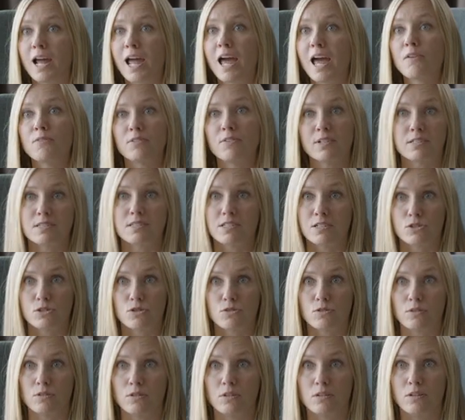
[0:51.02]
I have less
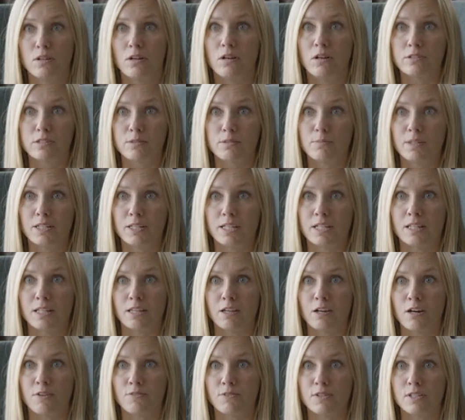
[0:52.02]
control ultimately in
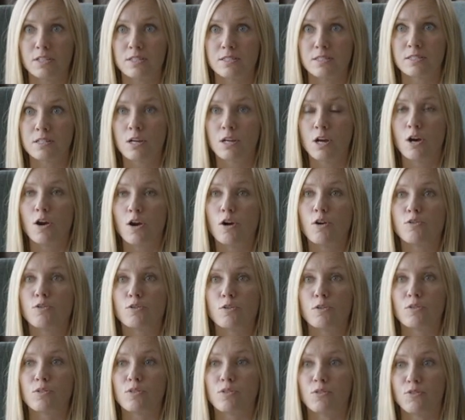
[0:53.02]
the office
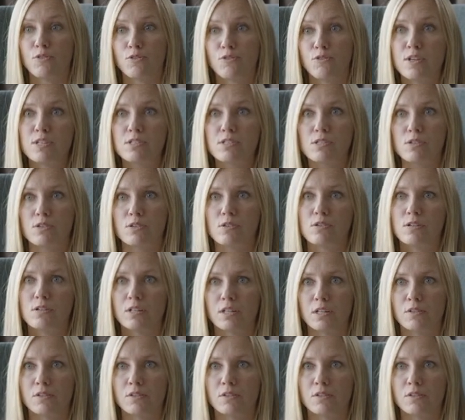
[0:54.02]
over the physical